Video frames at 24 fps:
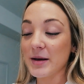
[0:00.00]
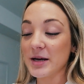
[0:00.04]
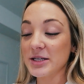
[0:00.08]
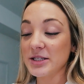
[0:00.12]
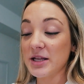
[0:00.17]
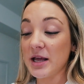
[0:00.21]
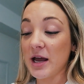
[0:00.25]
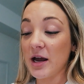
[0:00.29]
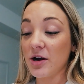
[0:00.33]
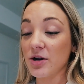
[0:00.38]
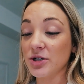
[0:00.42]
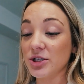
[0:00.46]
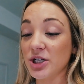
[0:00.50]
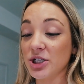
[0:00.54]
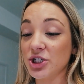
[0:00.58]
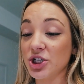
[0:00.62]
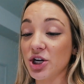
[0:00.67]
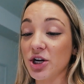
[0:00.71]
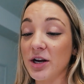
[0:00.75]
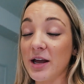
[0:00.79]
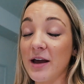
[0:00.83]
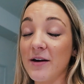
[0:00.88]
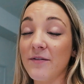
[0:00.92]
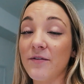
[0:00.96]
because they are such a
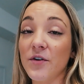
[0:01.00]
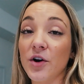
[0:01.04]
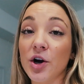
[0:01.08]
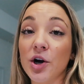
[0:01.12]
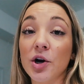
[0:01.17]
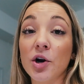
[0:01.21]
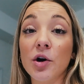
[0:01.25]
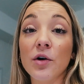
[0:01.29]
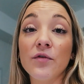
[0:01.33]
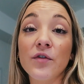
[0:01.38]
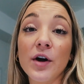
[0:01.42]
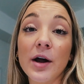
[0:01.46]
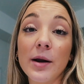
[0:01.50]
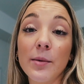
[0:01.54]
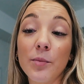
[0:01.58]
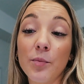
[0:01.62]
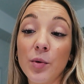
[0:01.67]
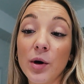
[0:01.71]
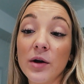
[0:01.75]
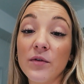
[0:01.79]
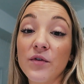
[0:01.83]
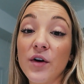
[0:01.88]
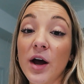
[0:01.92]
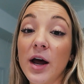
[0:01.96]
good gift for girlfriend,
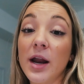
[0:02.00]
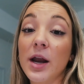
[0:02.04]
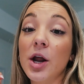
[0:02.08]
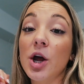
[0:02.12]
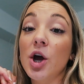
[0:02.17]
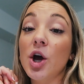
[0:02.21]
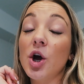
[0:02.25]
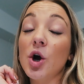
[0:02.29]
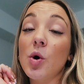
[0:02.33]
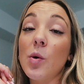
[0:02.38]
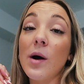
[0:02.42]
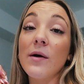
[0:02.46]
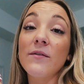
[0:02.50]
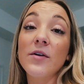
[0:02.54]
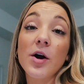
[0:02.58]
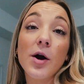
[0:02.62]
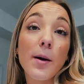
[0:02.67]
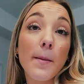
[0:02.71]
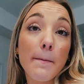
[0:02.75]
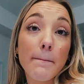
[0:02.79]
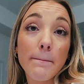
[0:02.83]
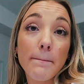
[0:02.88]
boyfriend, whoever,